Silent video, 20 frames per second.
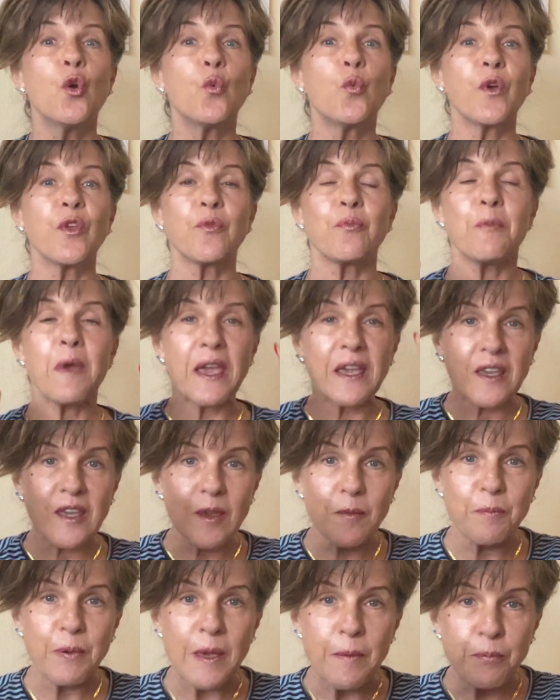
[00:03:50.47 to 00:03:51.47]
with
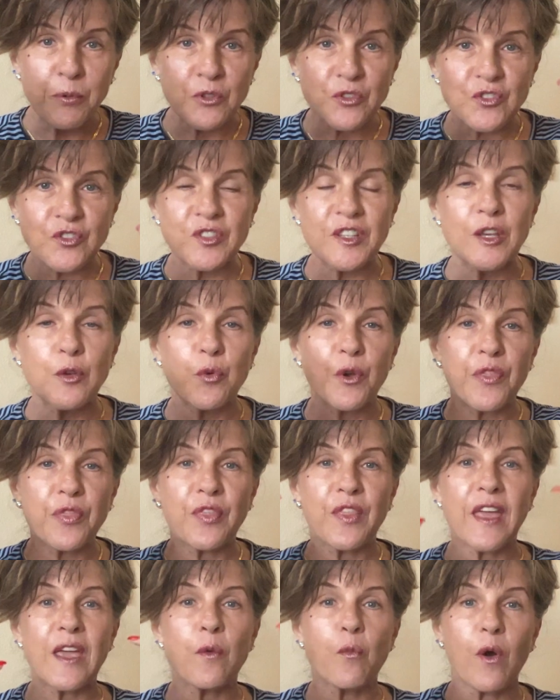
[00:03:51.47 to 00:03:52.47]
making people see
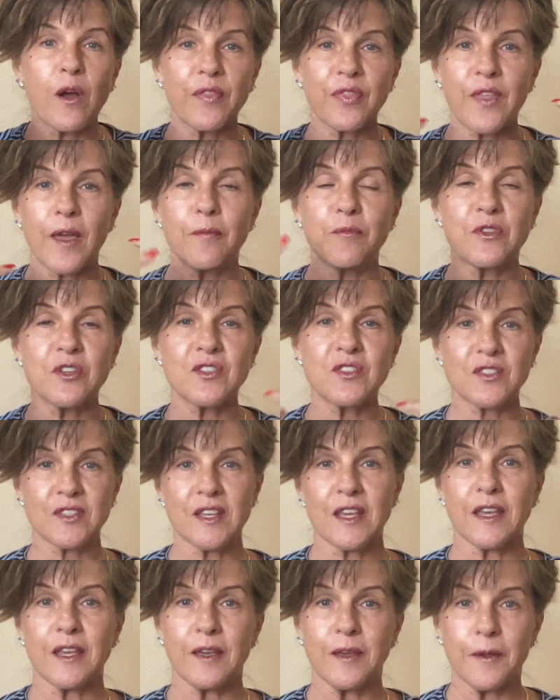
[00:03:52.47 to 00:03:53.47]
what they want them to
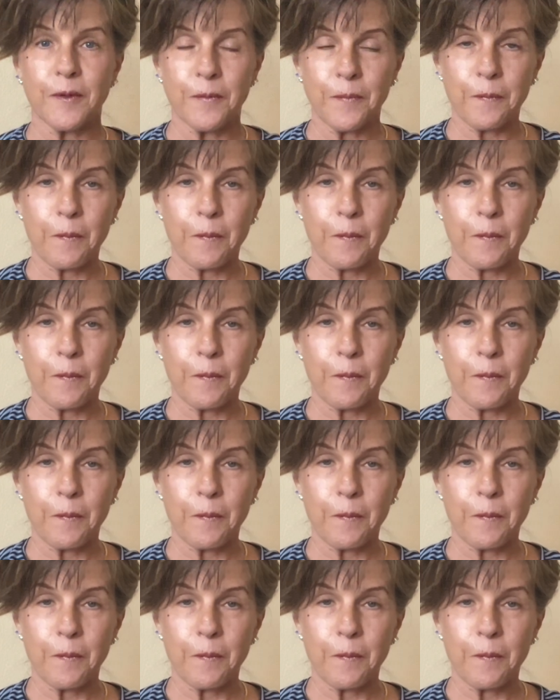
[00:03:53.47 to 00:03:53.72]
see.